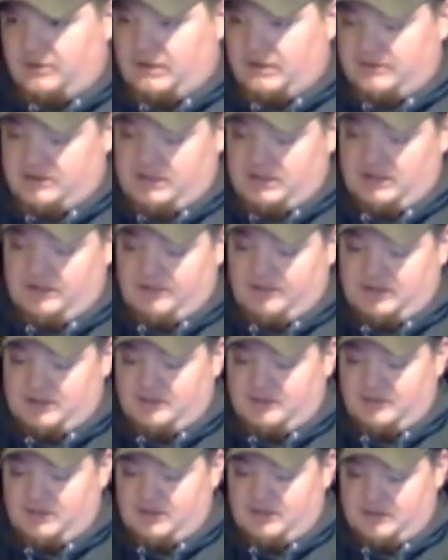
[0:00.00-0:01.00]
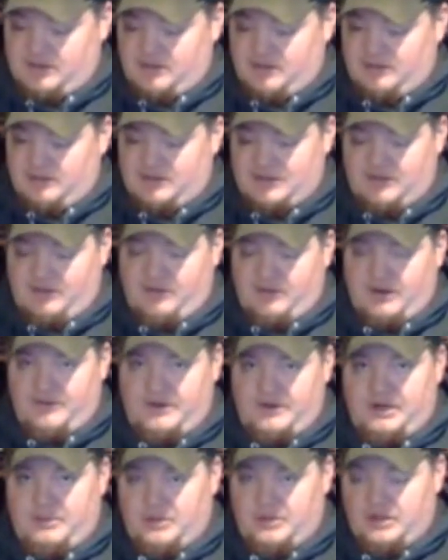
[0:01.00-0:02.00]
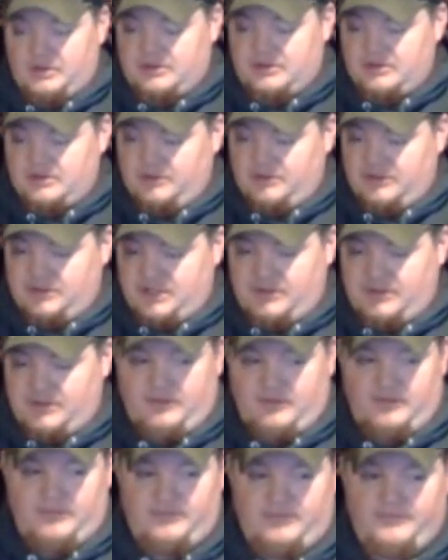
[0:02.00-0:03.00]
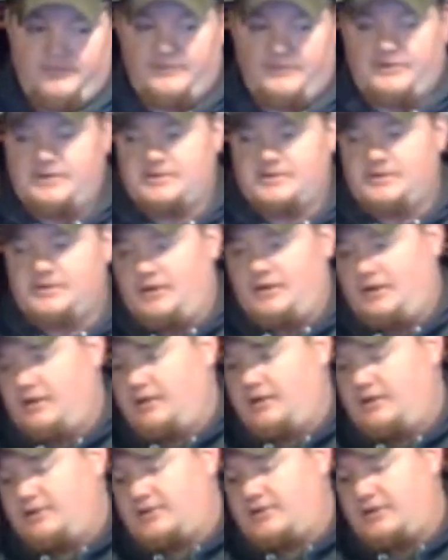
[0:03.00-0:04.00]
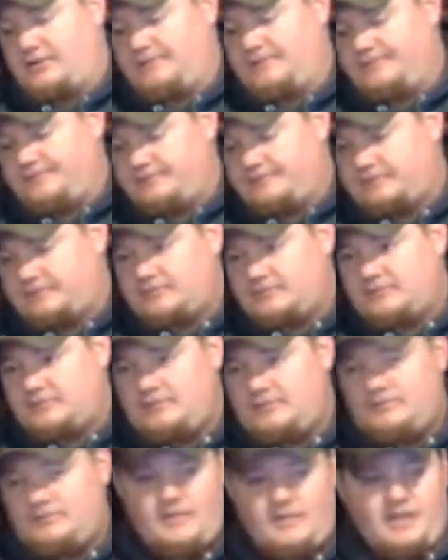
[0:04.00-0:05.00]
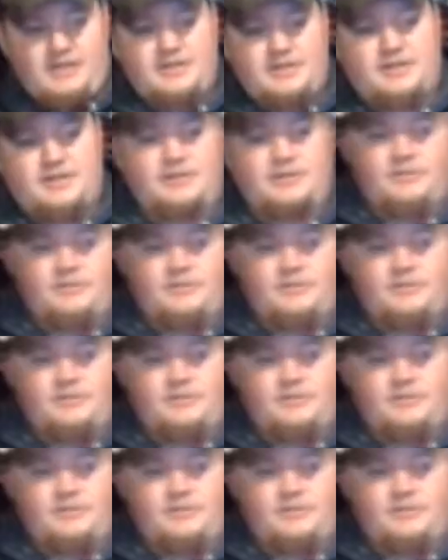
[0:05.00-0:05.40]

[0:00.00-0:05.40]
and I've seen even some of these going 75, 80 bucks for the 750s. So this is